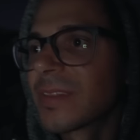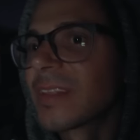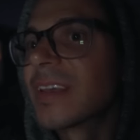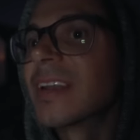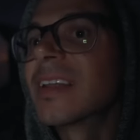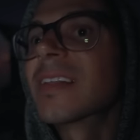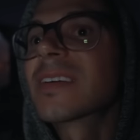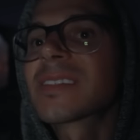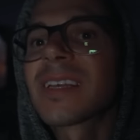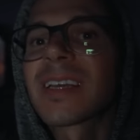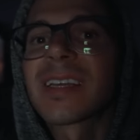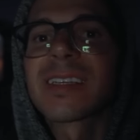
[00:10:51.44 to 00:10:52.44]
And it
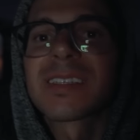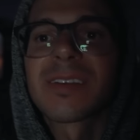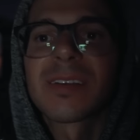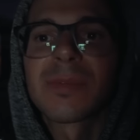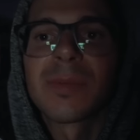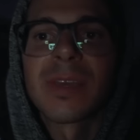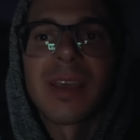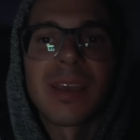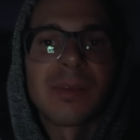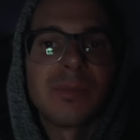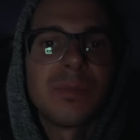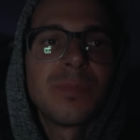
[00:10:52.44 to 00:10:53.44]
looks like it is going to be a
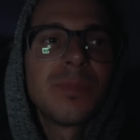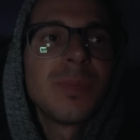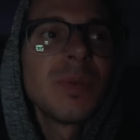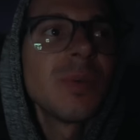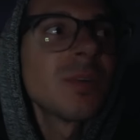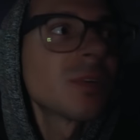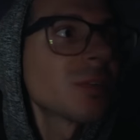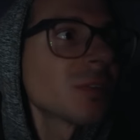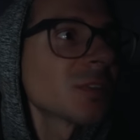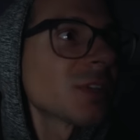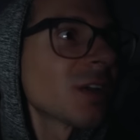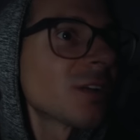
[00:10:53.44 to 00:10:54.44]
beautiful
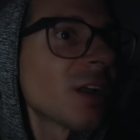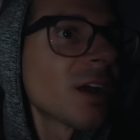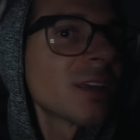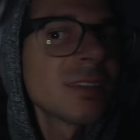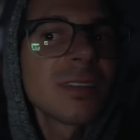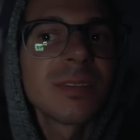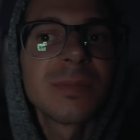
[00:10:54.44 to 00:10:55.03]
sunrise.